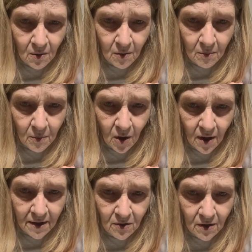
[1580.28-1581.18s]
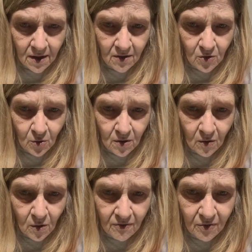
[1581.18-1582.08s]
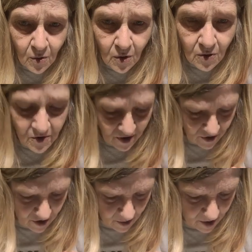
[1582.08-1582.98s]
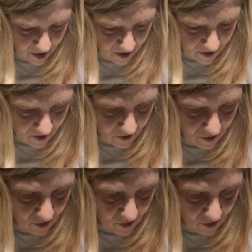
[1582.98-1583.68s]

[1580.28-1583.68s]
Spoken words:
I'm buying greens or florals at Joann's.